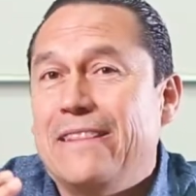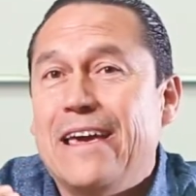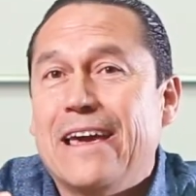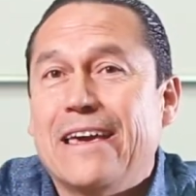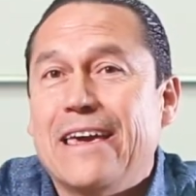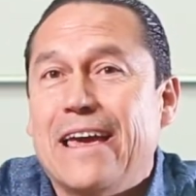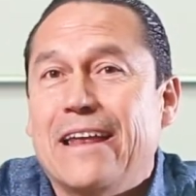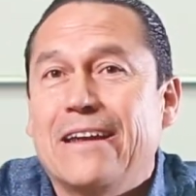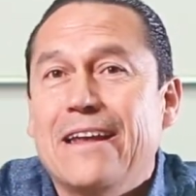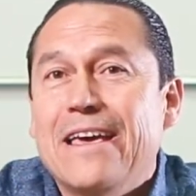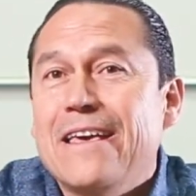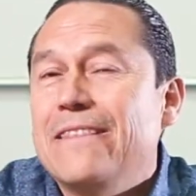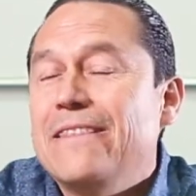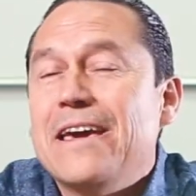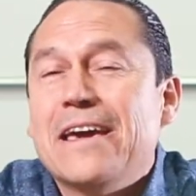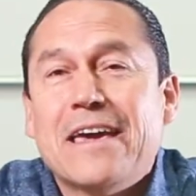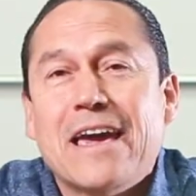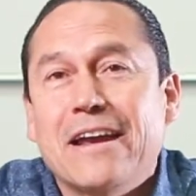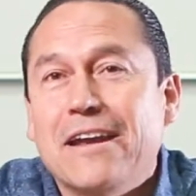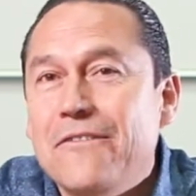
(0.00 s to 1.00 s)
They can't
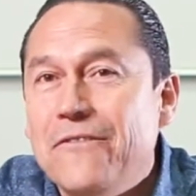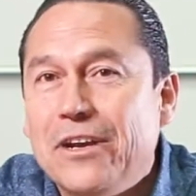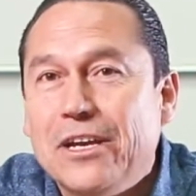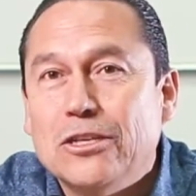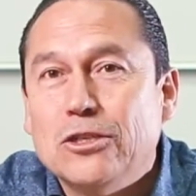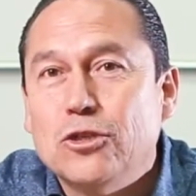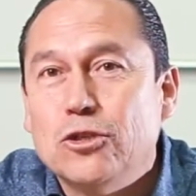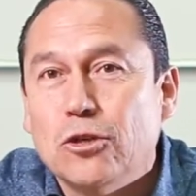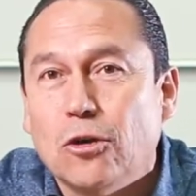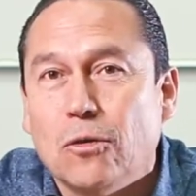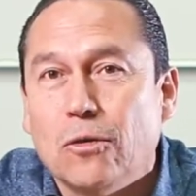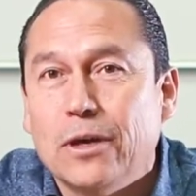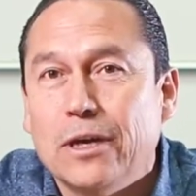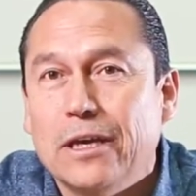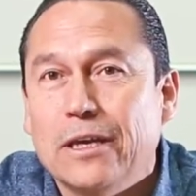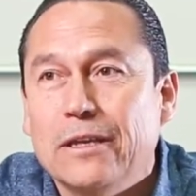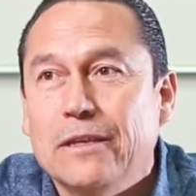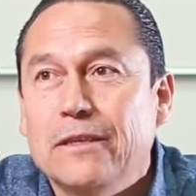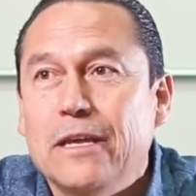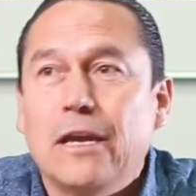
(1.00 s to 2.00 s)
even enjoy
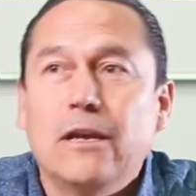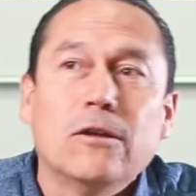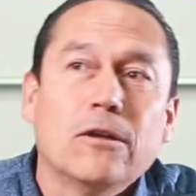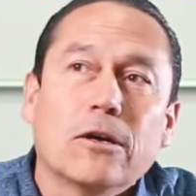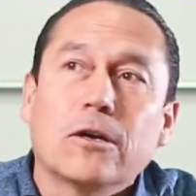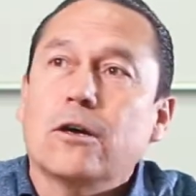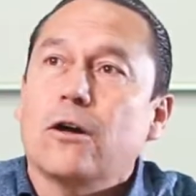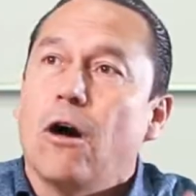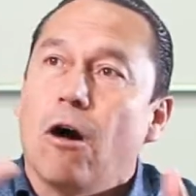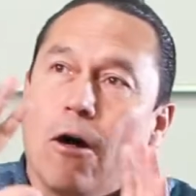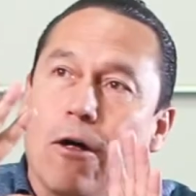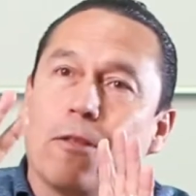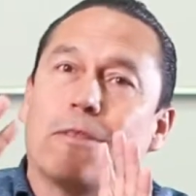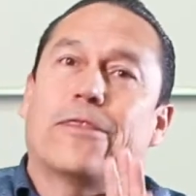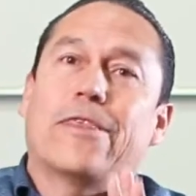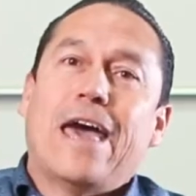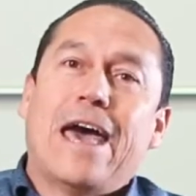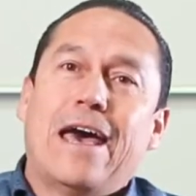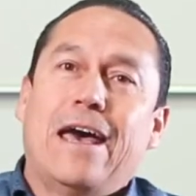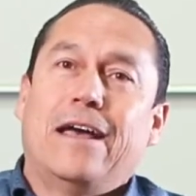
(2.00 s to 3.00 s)
it. They look all
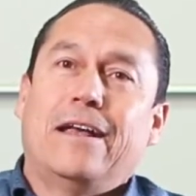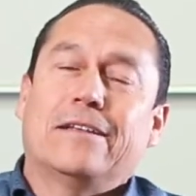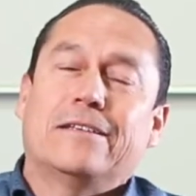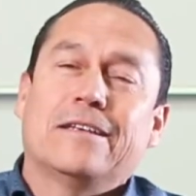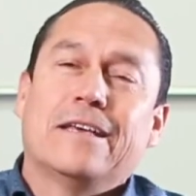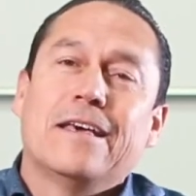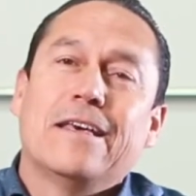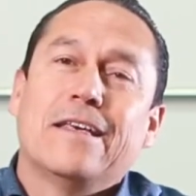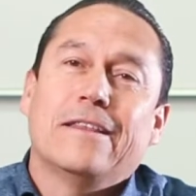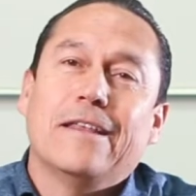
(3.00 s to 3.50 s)
that.